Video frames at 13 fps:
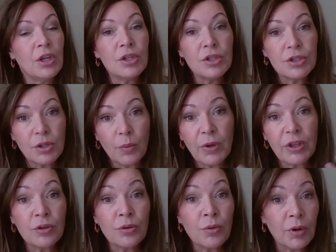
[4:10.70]
So
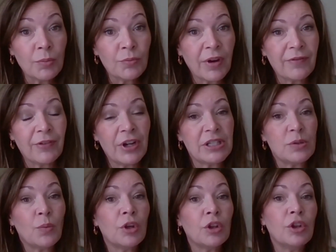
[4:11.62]
with norm reference,
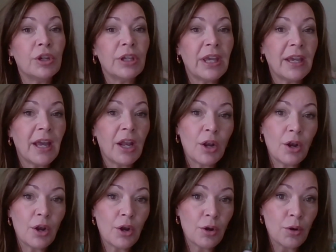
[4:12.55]
we're looking at
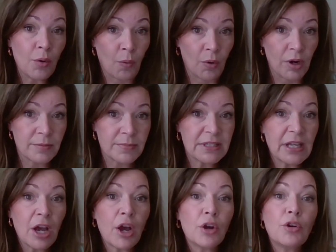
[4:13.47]
norms
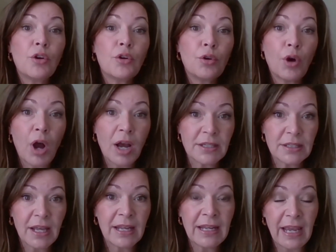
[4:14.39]

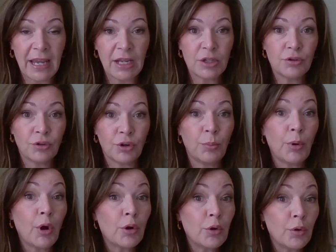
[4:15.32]
across an age group
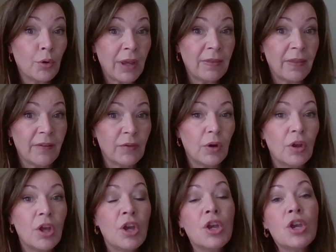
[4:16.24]
or grade level.
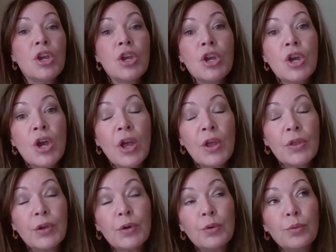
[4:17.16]

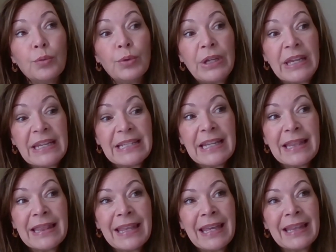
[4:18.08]
The
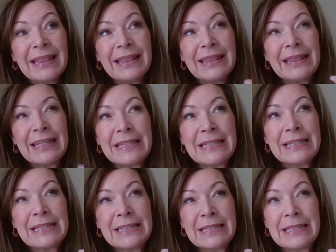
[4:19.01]
reason that
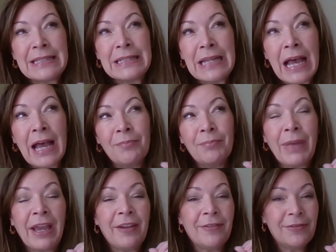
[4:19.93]
this is not
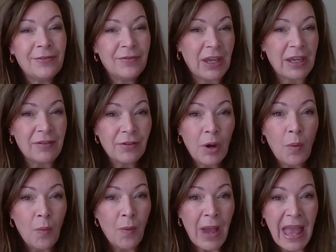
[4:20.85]
my favorite
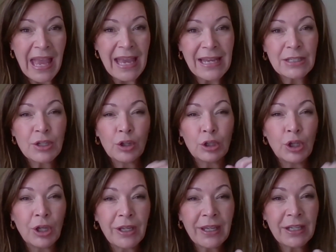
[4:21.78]
way to
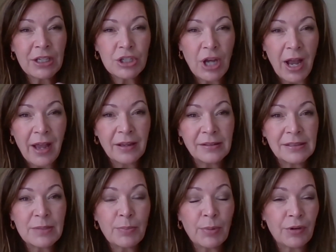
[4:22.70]
look at a
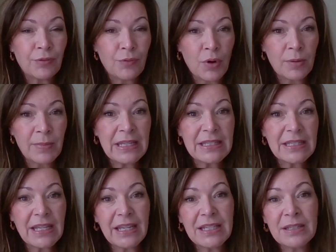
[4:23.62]
child's performance
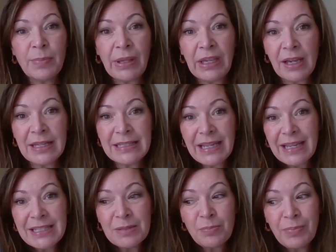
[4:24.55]
is because
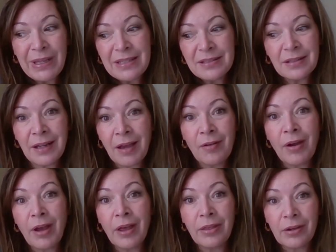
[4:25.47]
it's based on
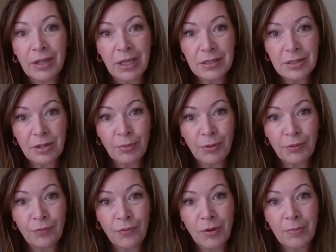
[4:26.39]
how other kids are
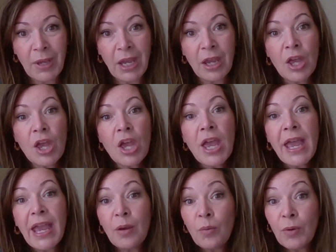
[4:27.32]
performing.
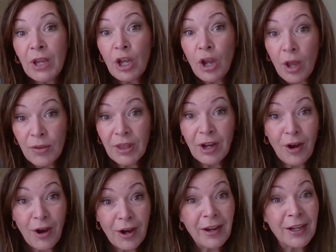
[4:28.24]
And we know that
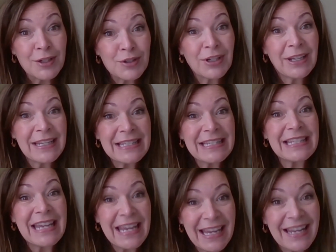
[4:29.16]
our country is
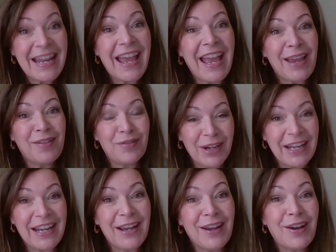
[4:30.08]
in a
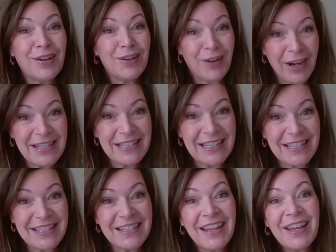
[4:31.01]
reading
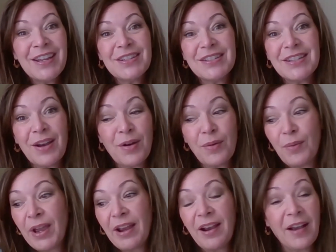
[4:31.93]
crisis. So
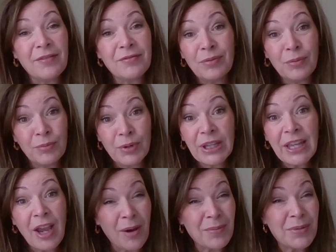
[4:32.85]
where
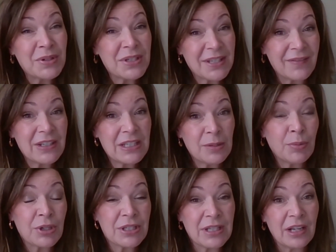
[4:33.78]
really almost
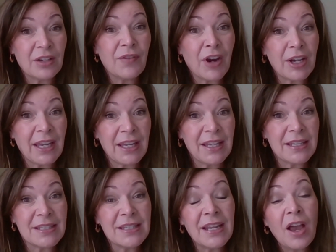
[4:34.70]
70% of our
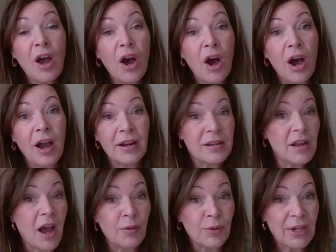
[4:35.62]
kids are
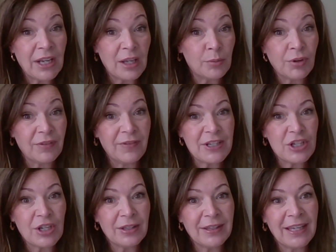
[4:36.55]
not reading
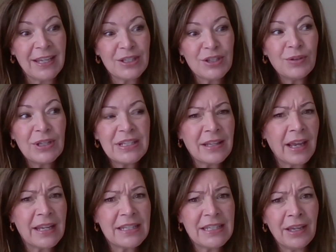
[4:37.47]
proficiently. So this
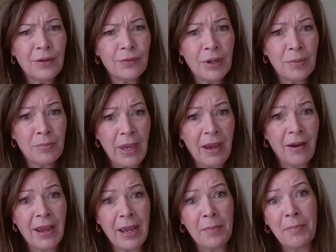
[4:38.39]
idea of
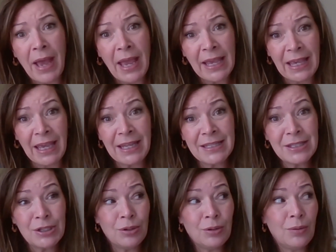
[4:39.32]
comparing my kid
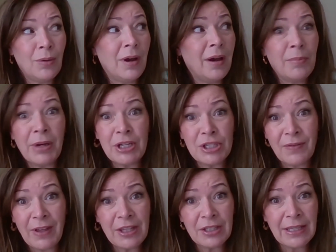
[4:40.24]
to a bunch
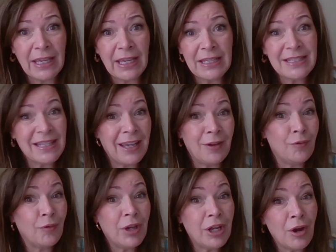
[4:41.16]
of other kids,
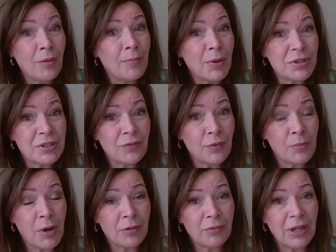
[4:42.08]
if we know most of
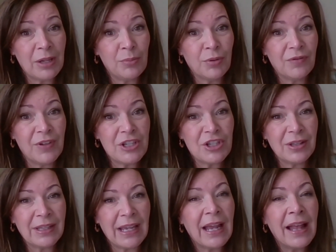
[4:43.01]
them aren't reading
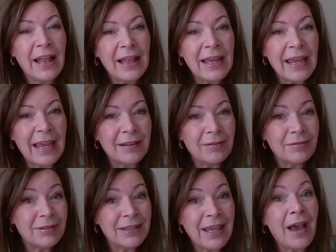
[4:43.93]
proficiently,
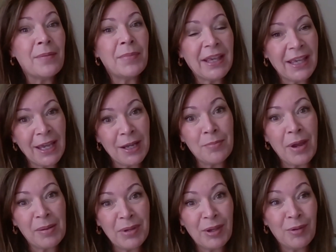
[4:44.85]
and yeah, my kid
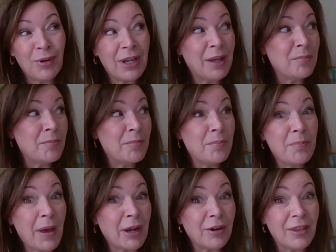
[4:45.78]
might be reading
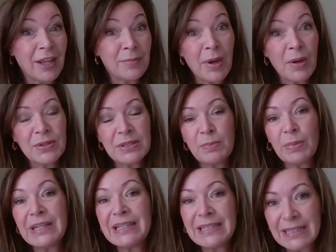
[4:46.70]
better than most,
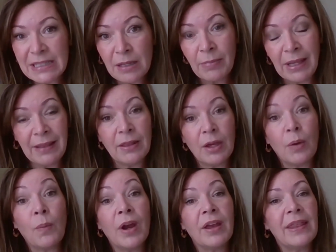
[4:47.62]
but it doesn't mean they're
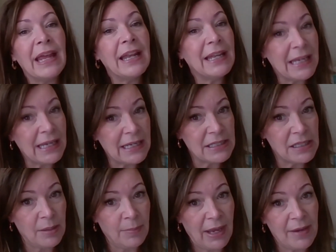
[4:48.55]
where they need
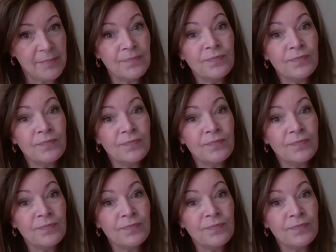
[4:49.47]
to be.